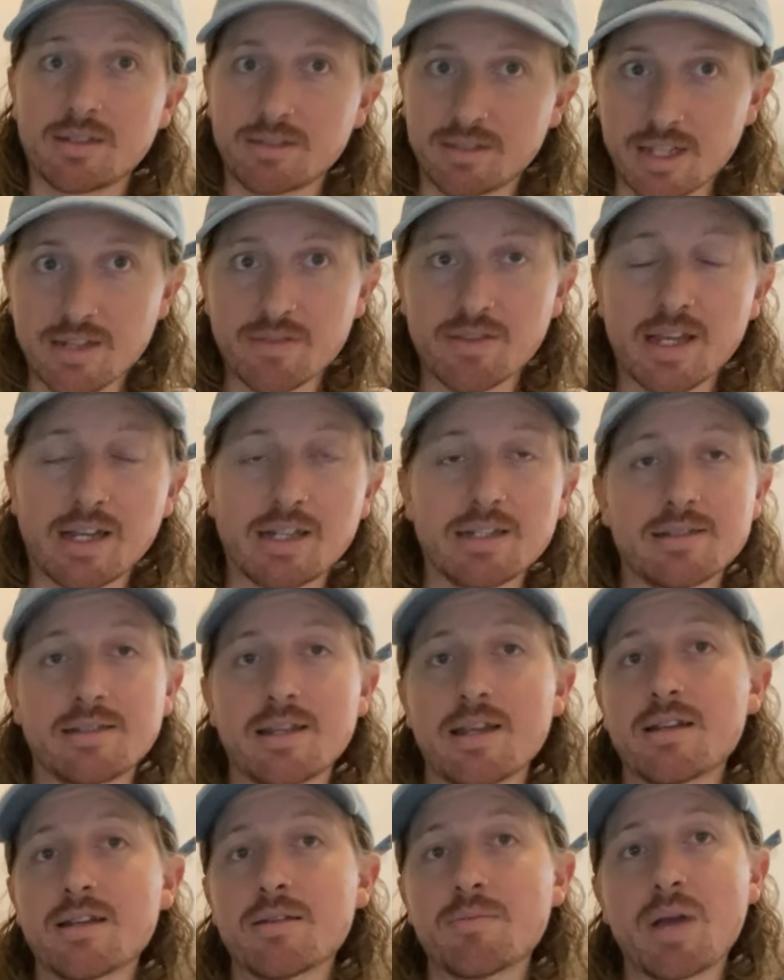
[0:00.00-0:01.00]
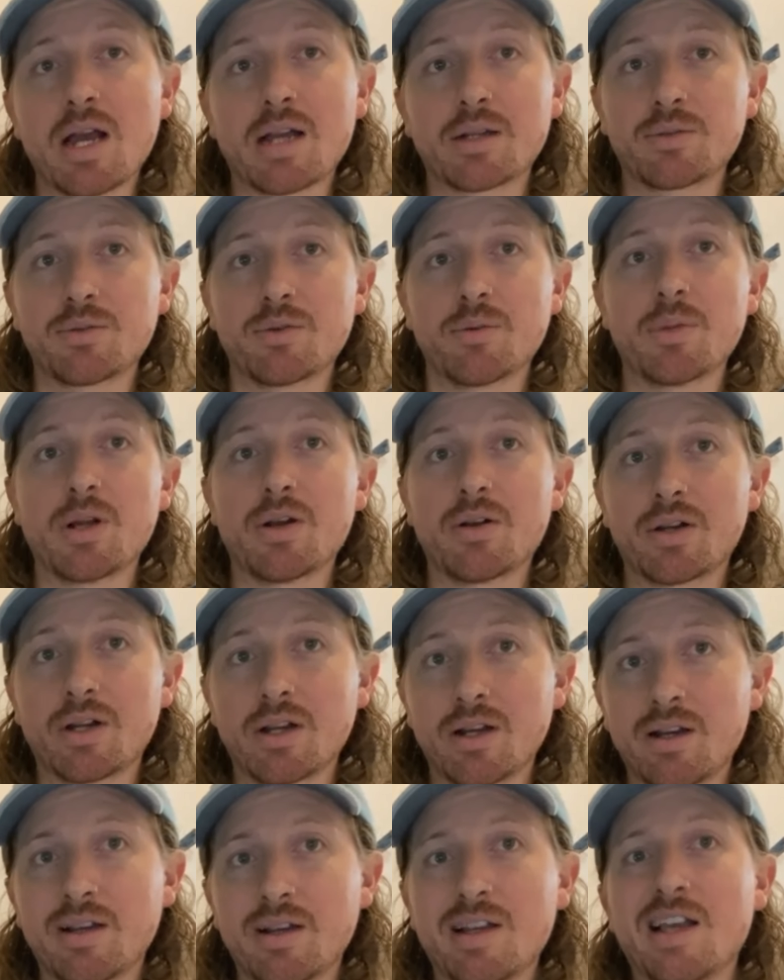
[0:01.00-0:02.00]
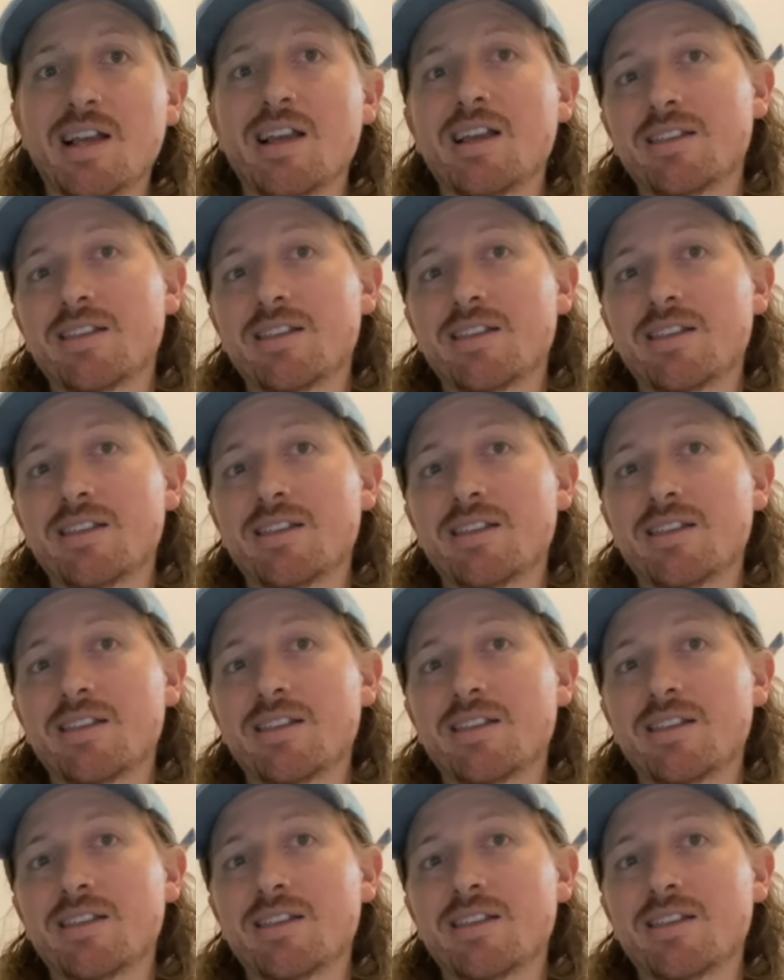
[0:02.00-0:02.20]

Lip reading: see if they can send it back to America.